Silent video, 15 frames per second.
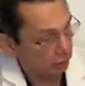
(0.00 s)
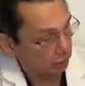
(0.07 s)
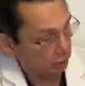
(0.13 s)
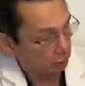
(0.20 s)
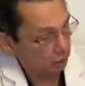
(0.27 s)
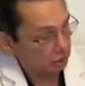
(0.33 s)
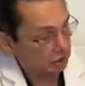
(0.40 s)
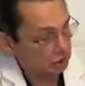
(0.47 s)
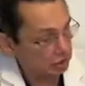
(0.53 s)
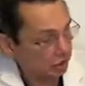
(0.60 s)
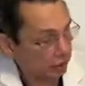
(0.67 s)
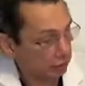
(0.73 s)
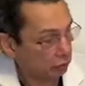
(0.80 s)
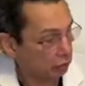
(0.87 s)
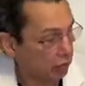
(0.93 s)
with the
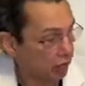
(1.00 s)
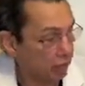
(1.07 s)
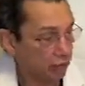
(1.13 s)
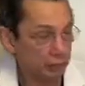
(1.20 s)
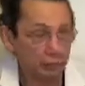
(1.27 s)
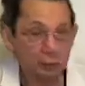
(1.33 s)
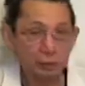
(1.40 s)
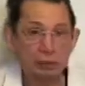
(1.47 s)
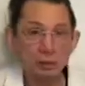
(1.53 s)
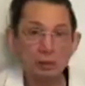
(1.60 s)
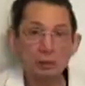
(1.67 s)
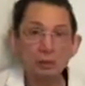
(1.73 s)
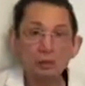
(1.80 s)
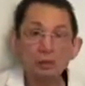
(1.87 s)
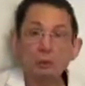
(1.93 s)
second hand. So